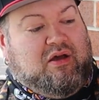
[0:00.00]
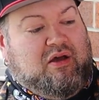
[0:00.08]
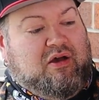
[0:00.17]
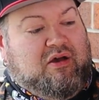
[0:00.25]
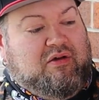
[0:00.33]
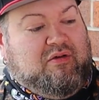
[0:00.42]

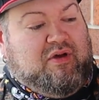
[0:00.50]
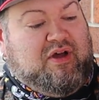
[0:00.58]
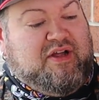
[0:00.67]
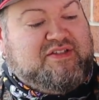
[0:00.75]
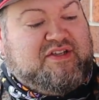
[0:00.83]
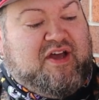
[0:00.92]
Oh,
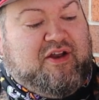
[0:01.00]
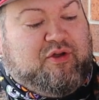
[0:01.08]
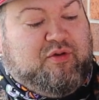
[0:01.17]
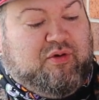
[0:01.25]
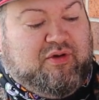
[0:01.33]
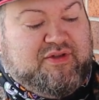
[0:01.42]
well, it's kind of
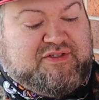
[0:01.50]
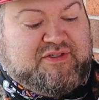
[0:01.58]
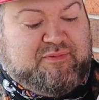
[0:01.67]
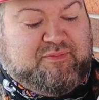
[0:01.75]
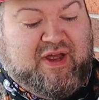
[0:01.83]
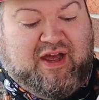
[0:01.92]
cool. It's
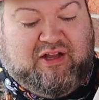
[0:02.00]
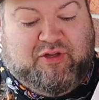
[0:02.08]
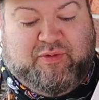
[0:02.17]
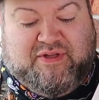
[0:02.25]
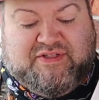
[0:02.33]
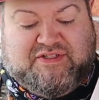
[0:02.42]
a
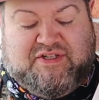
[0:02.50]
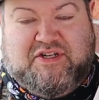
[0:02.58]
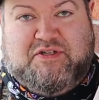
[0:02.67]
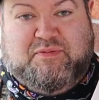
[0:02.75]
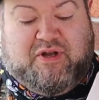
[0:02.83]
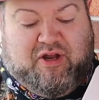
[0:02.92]
Halloween
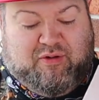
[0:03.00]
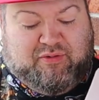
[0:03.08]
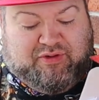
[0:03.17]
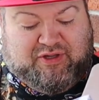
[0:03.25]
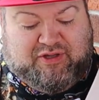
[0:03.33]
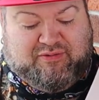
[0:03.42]
Stitch, but I don't
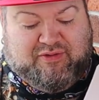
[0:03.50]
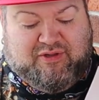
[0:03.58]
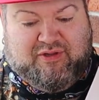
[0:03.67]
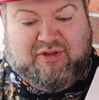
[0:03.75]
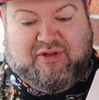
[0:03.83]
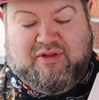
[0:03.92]
really need
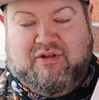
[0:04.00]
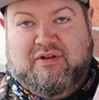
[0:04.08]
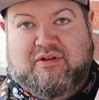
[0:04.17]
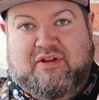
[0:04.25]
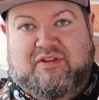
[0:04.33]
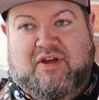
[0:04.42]

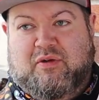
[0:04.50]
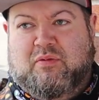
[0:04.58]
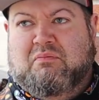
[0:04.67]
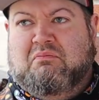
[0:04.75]
that.